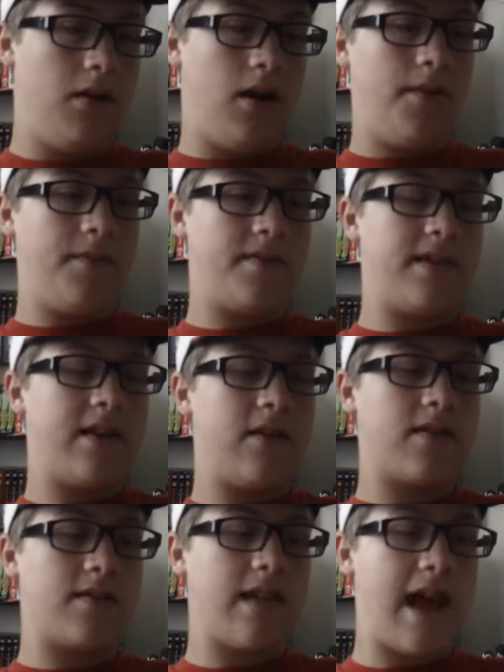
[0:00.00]
The
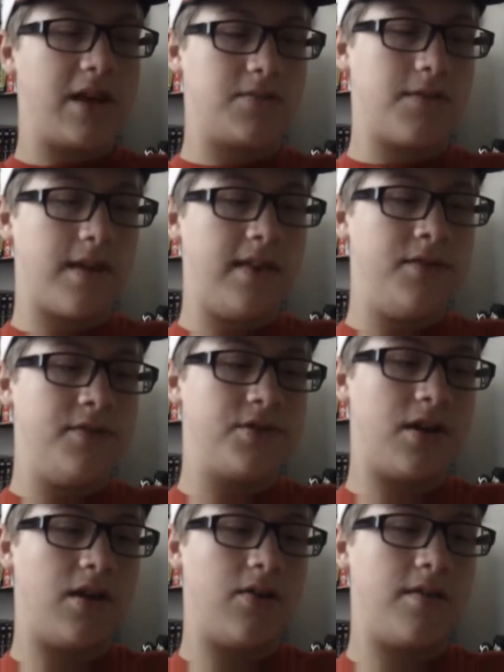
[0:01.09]
secret stash with
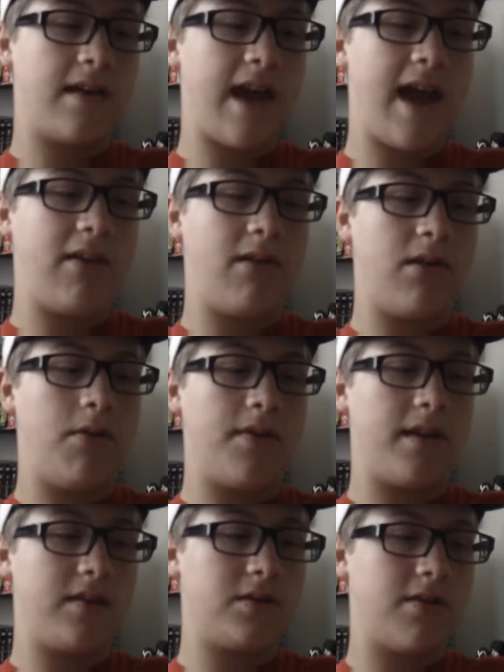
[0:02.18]
intros, gag reel
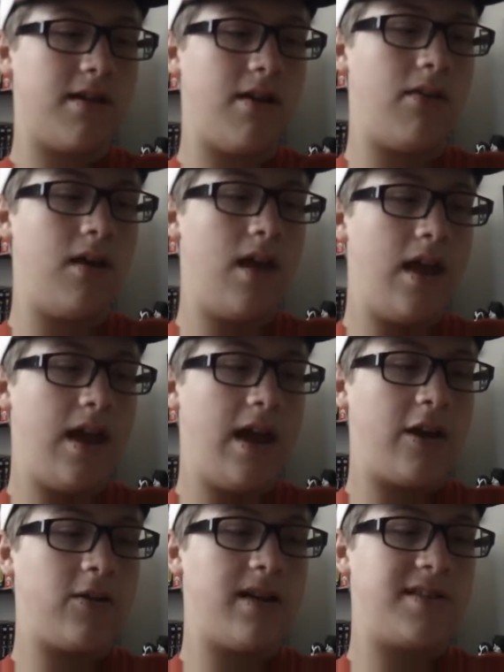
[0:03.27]
with intro,
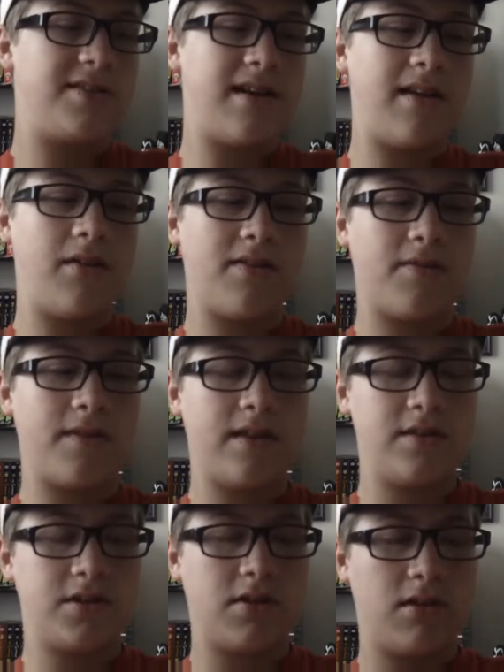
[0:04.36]
internet trailers with
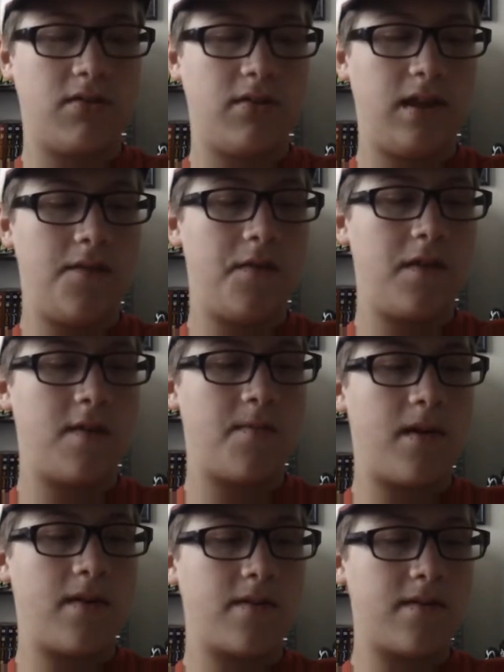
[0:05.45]
intro, TV
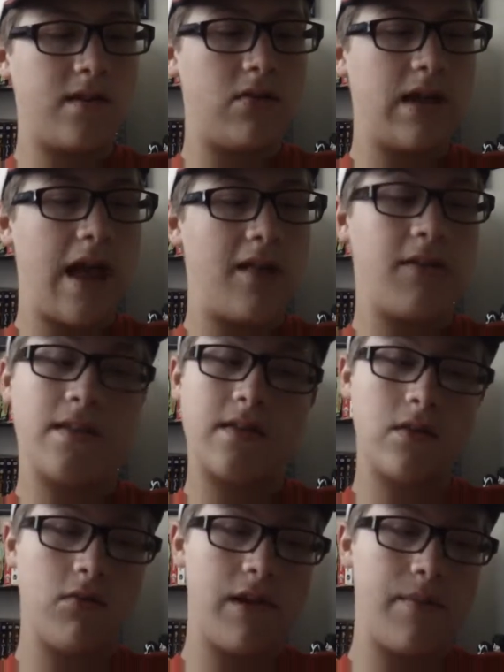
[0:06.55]
spots, still galleries,
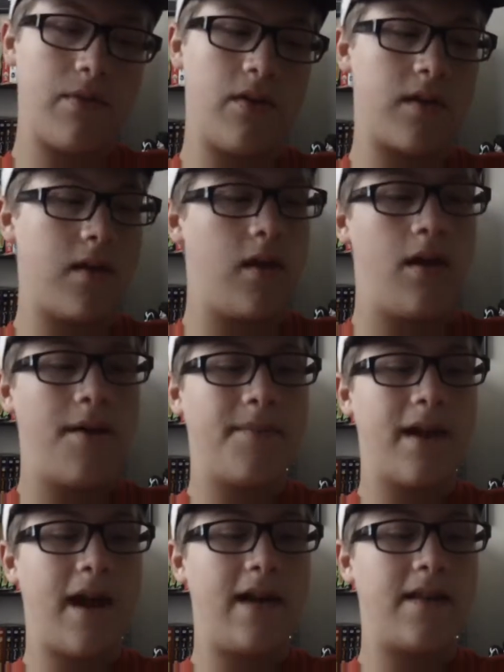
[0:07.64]
storyboards,
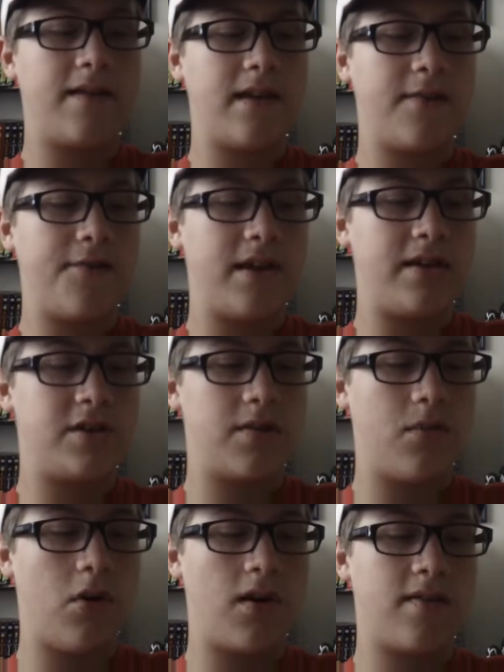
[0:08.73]
behind-the-scenes feature,
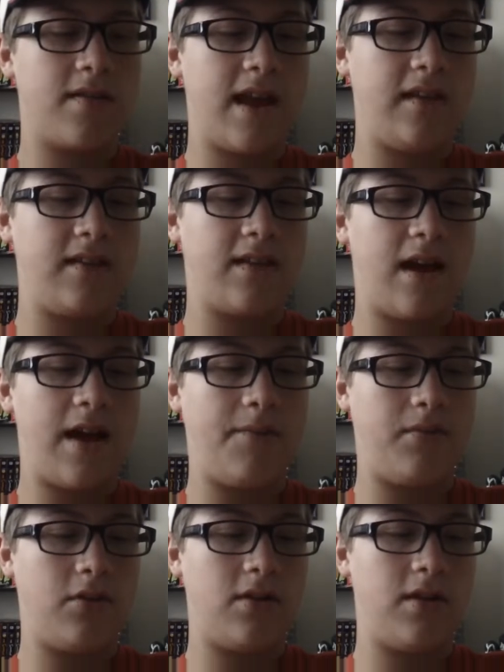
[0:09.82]
Morris Day in the
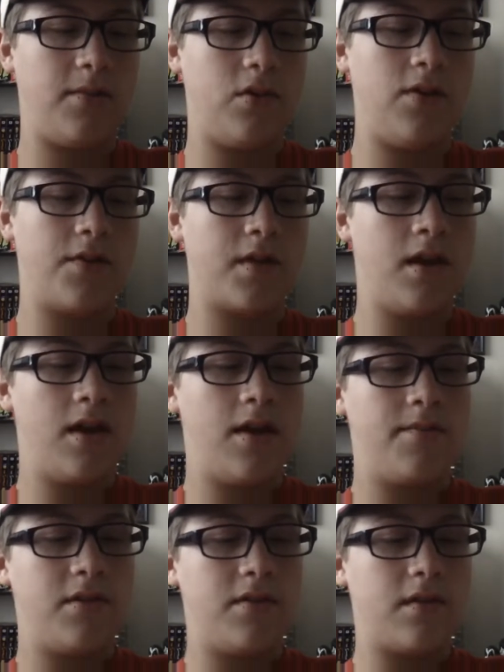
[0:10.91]
Time, Learning the Moves,
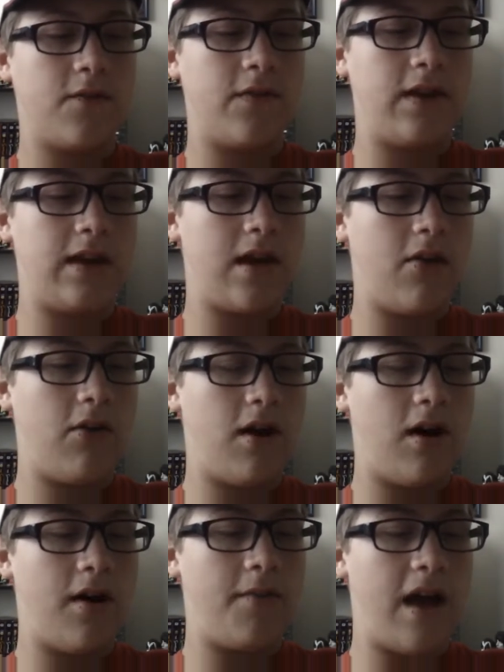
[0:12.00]
music video,
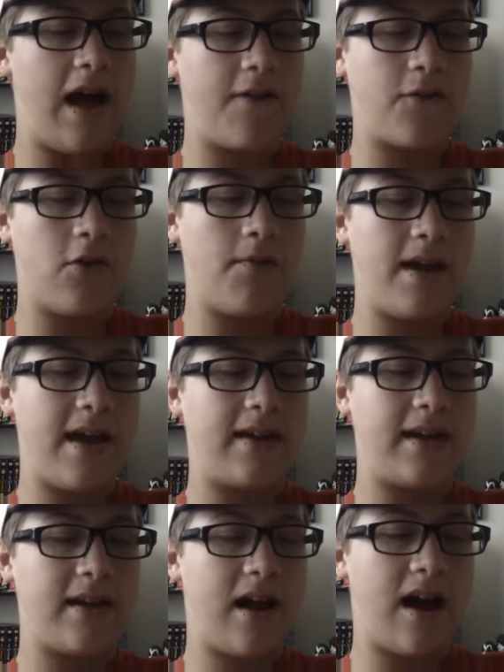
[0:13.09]
Afro
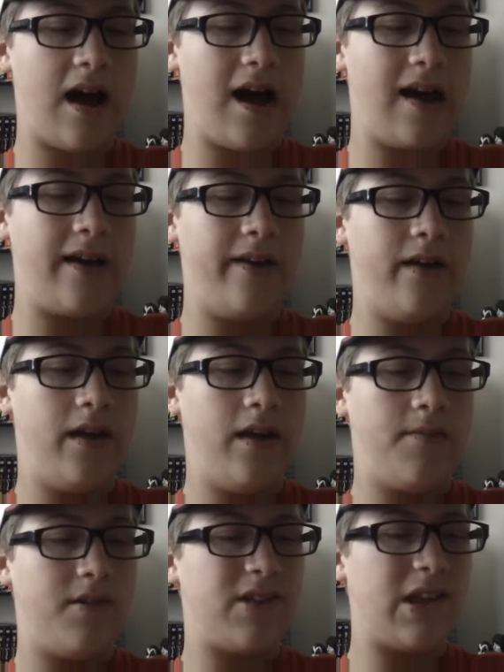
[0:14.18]
Man, I Got High,
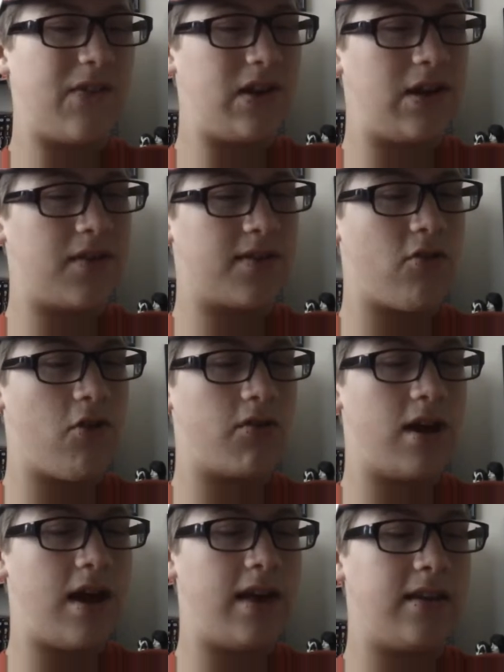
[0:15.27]
music video, Stroke
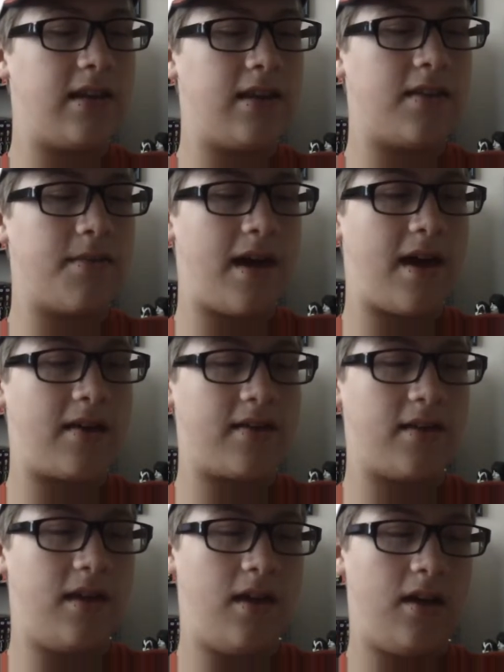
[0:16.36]
9, Kick
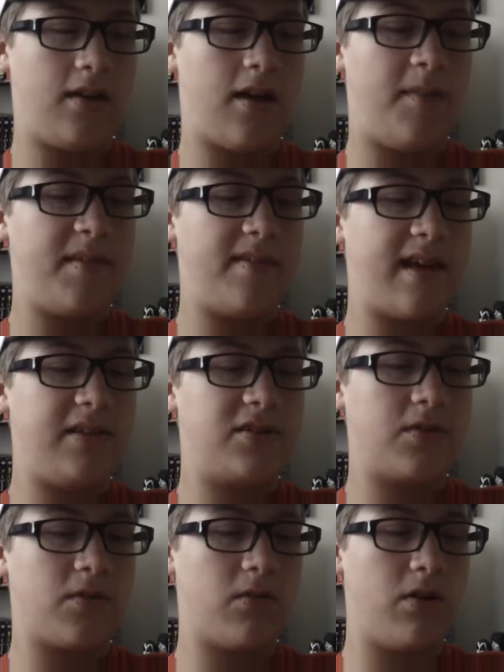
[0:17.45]
Smash, Comedy
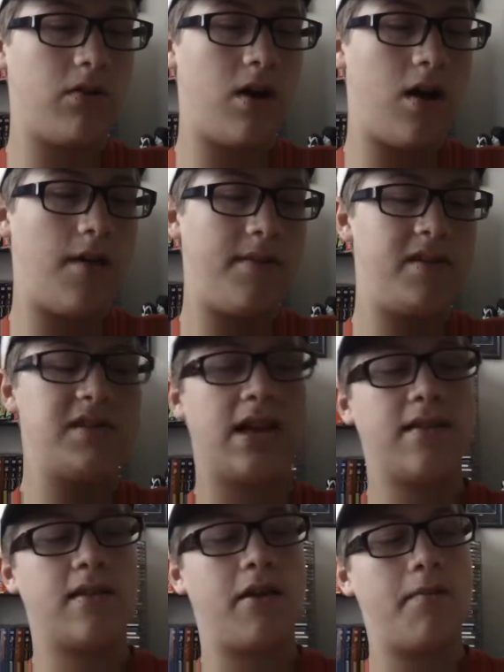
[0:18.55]
Central's Real Comedy,
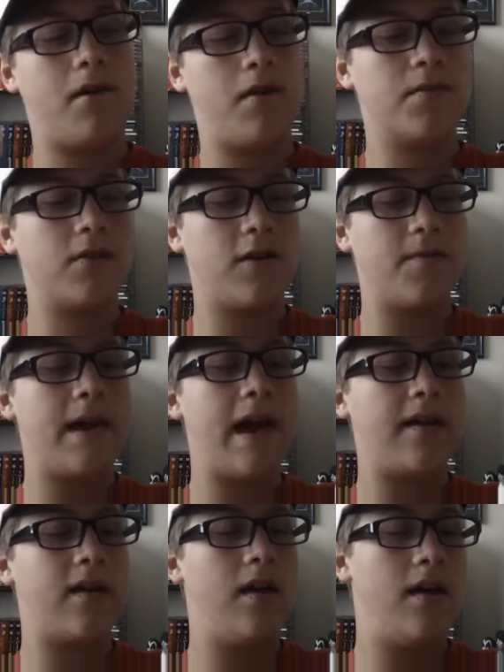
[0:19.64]
Jane Silent Bob Strike
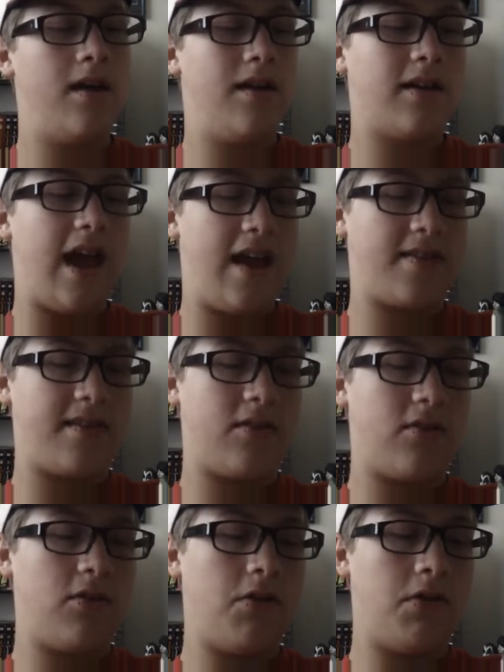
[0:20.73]
Back, cast and
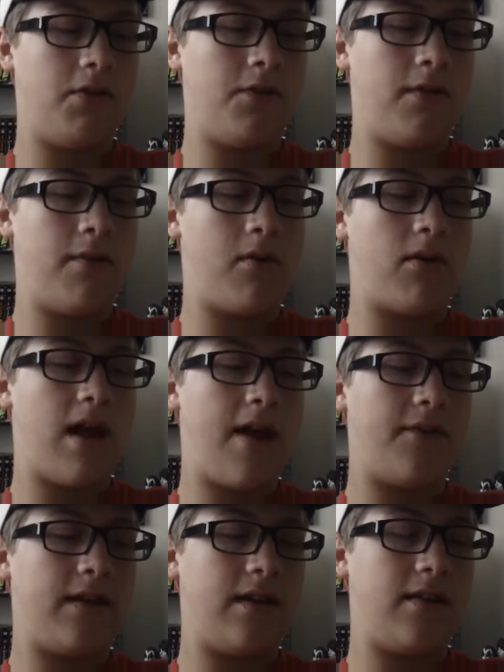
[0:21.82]
crew,
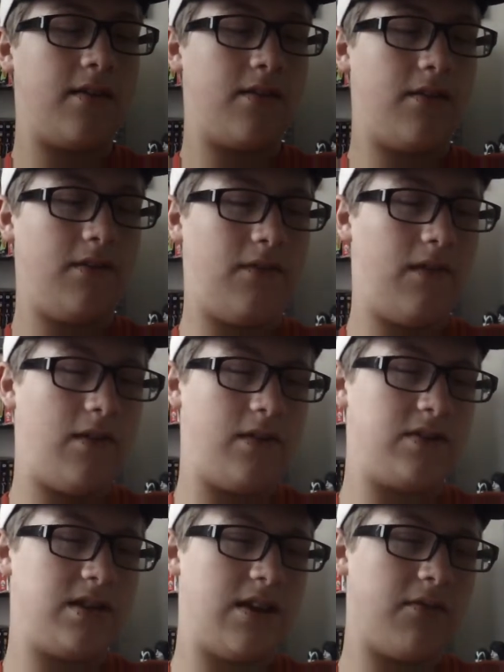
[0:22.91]
filmography,
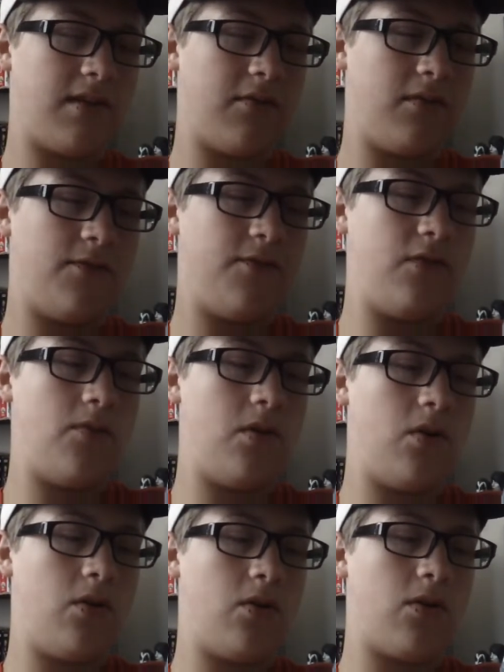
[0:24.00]

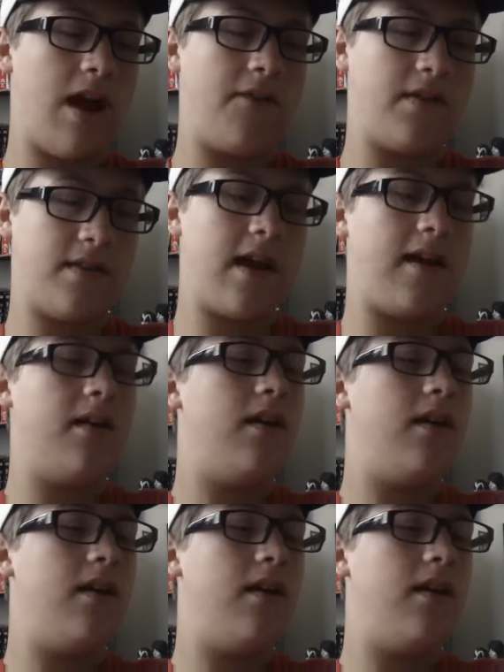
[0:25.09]
filmographies, yeah,